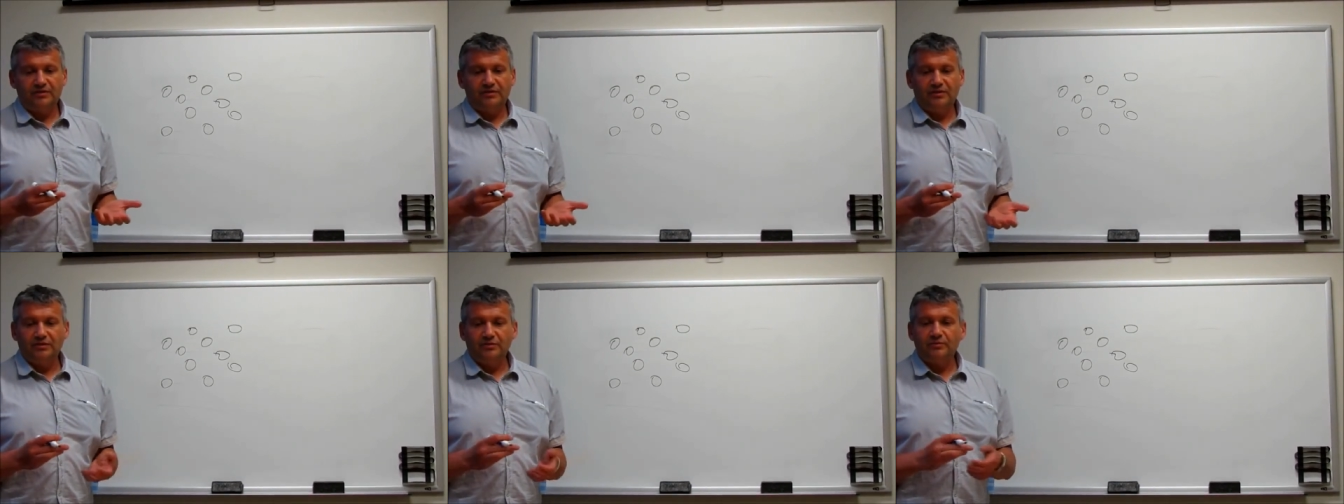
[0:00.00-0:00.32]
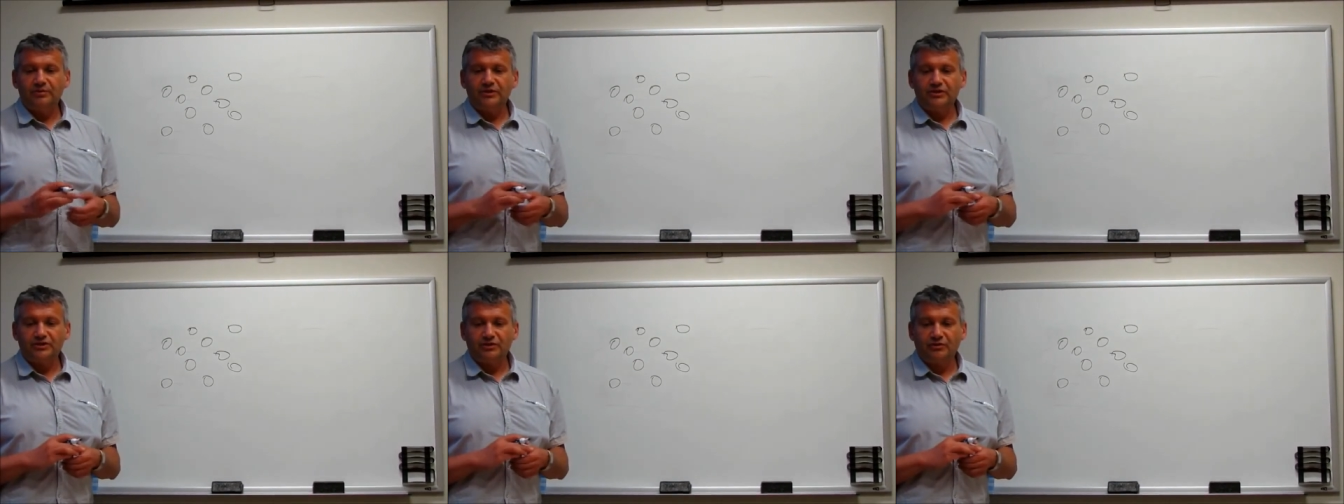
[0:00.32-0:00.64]
in
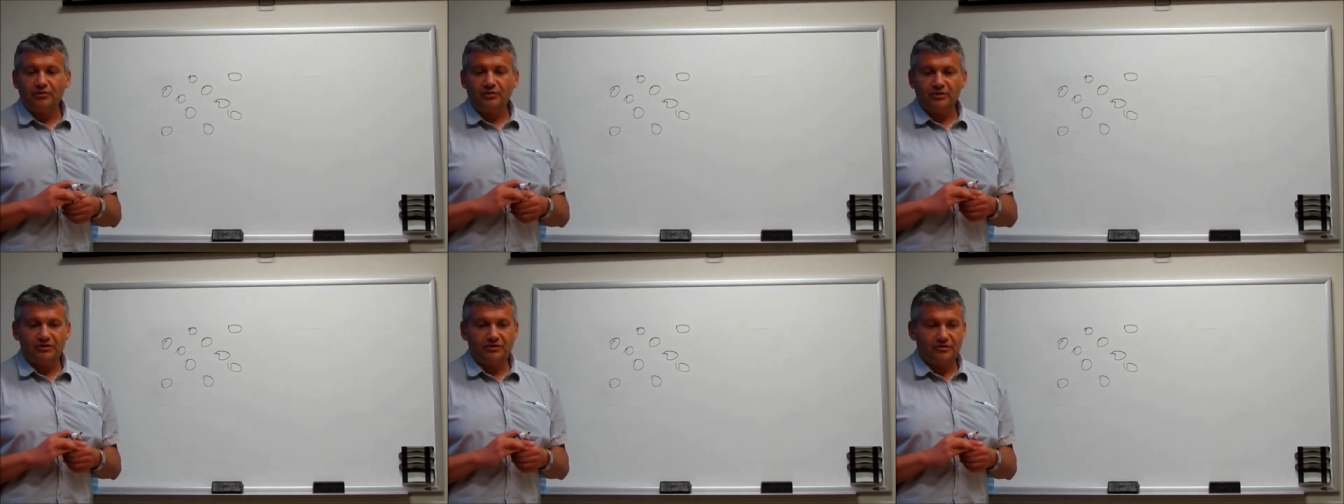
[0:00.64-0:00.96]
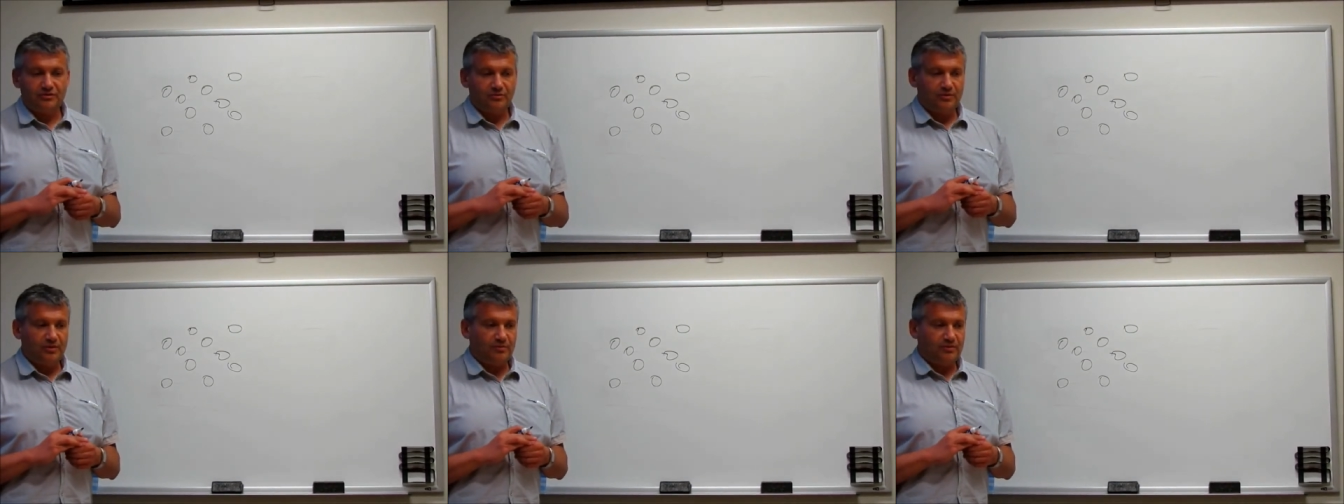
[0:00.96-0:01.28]
which
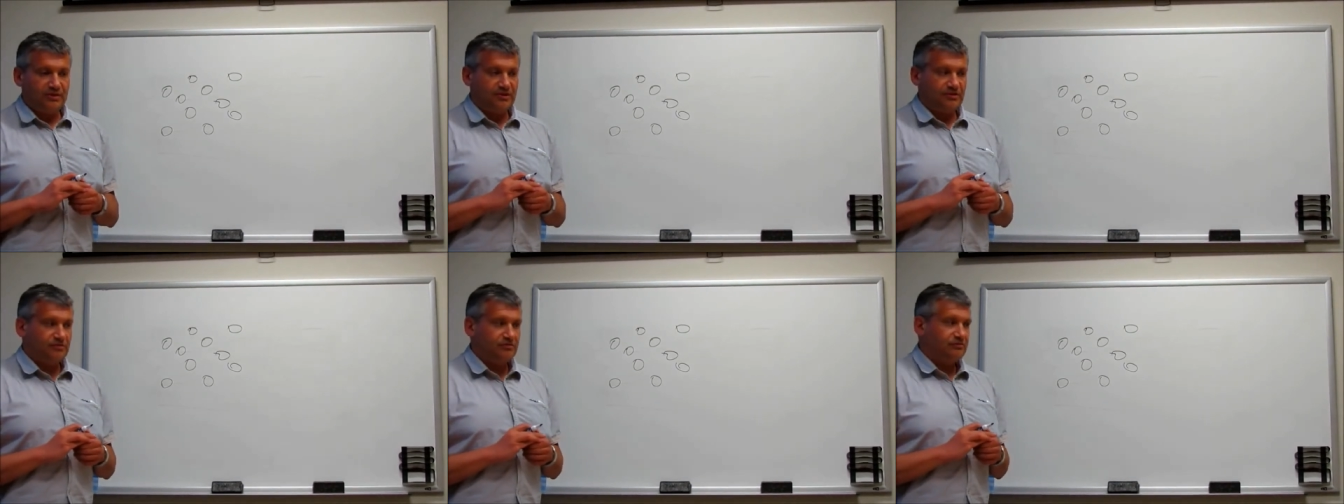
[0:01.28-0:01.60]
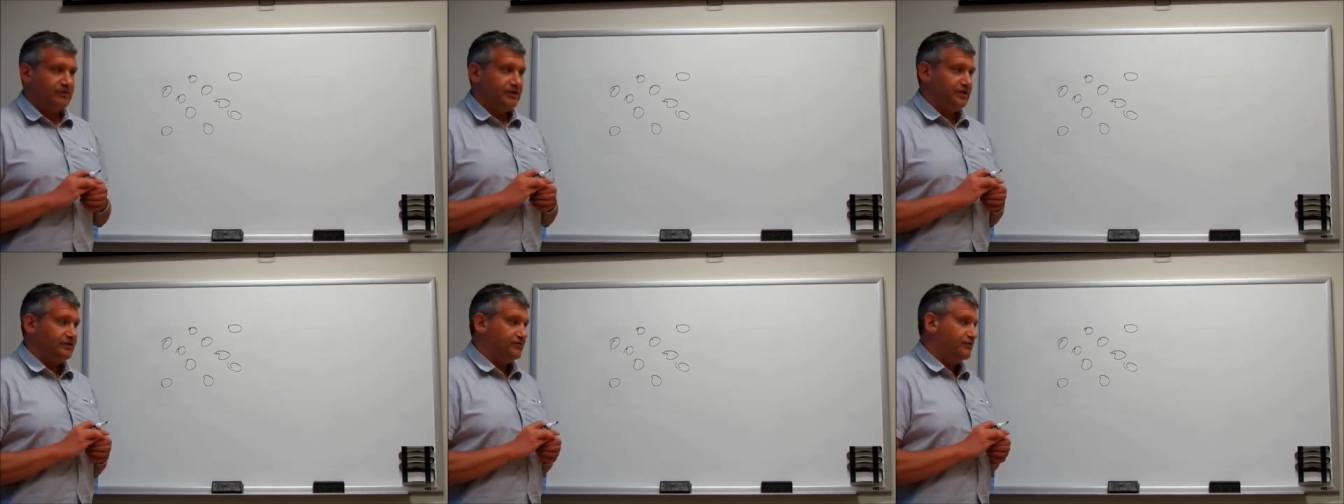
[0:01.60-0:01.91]
order we will
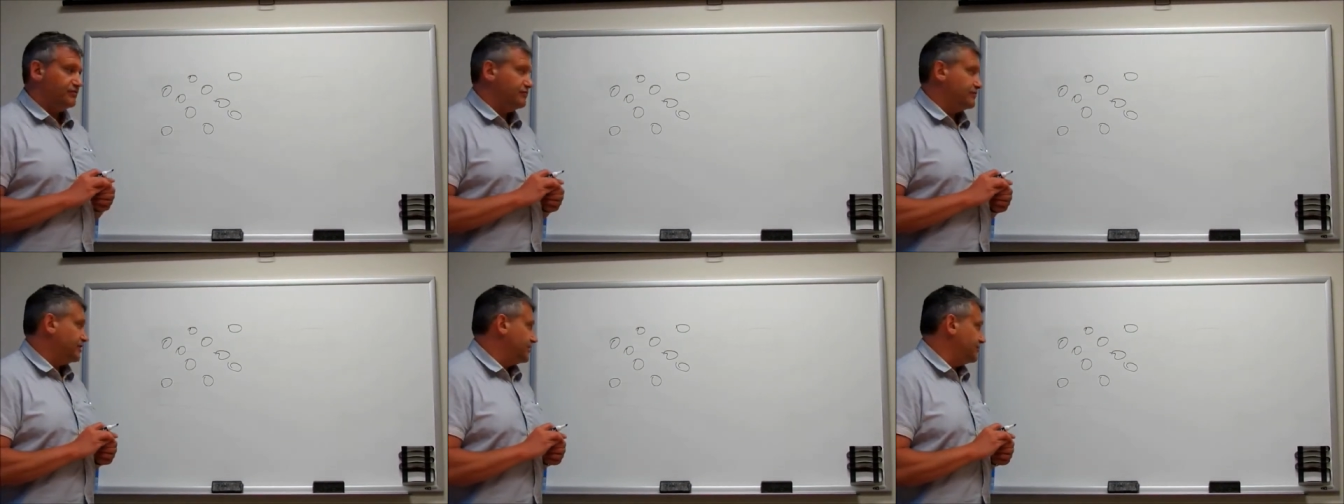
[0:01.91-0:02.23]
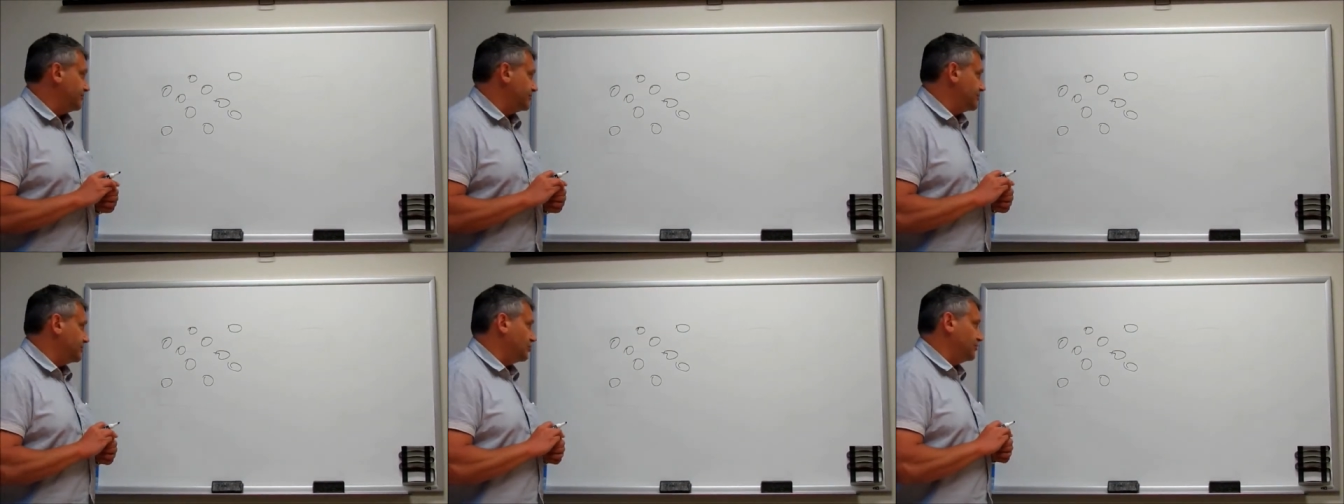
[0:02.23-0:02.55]
iterate through
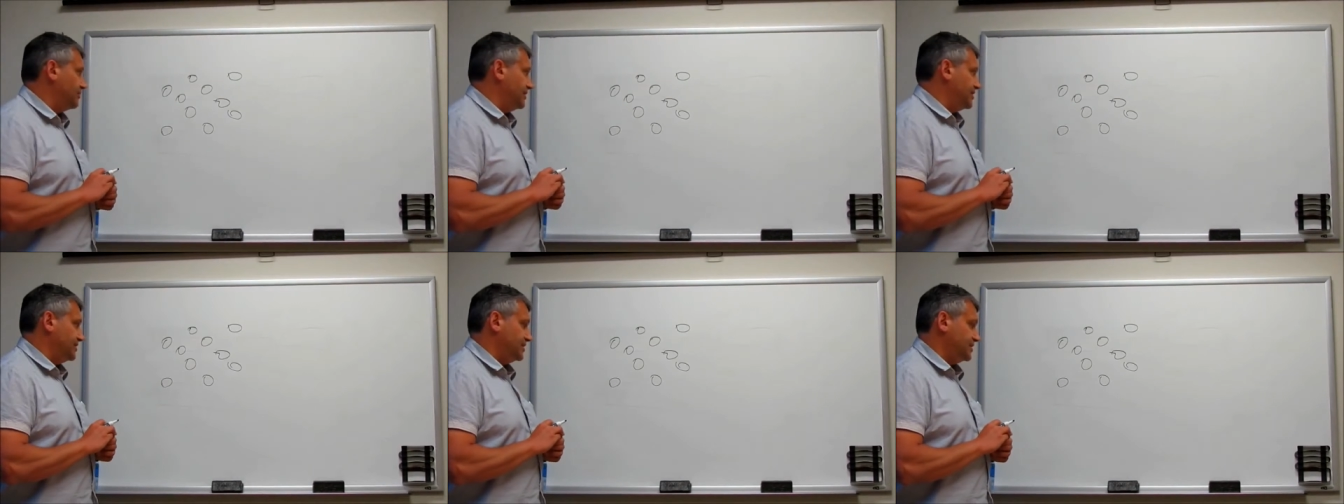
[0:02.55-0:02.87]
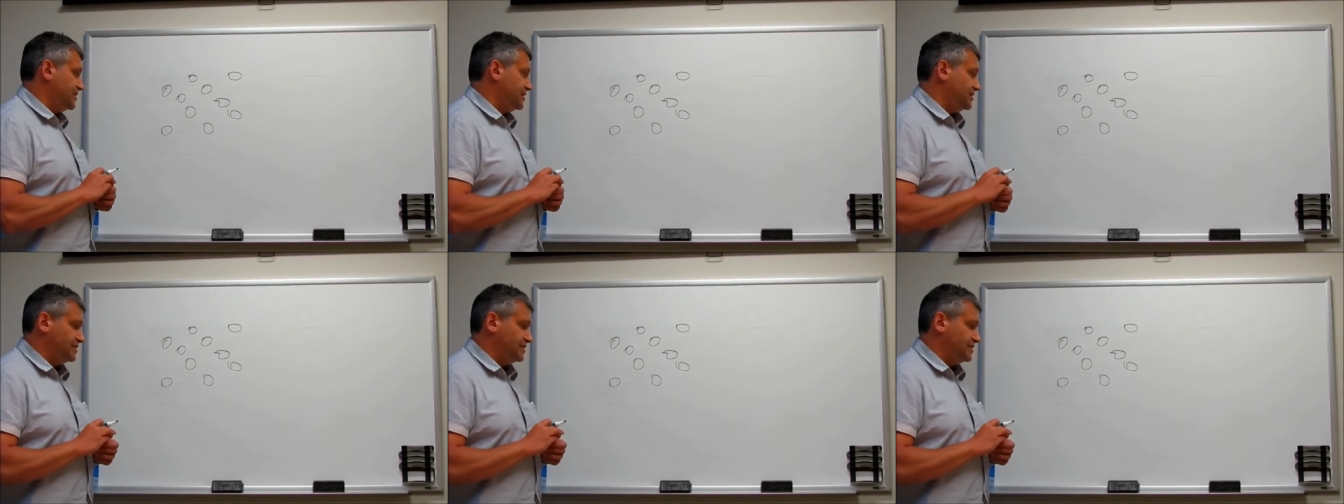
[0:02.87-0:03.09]
them, nobody